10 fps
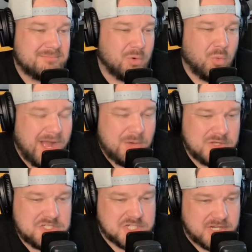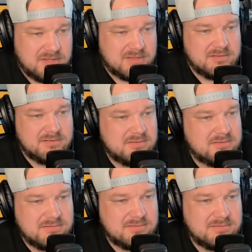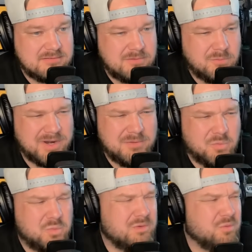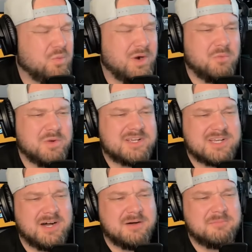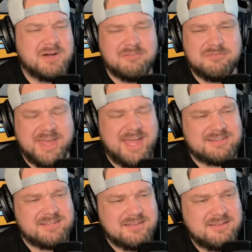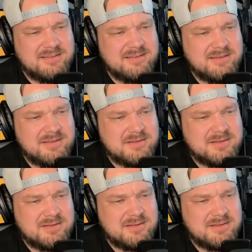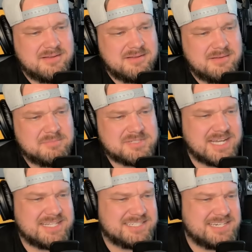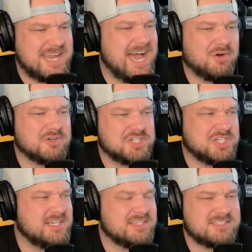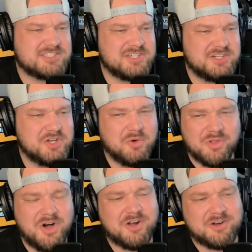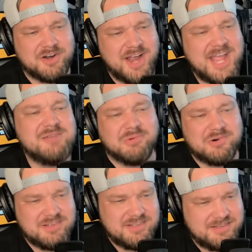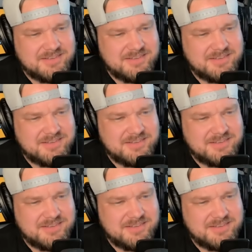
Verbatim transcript: But why would she? What what would come of that? Besides now she is no longer able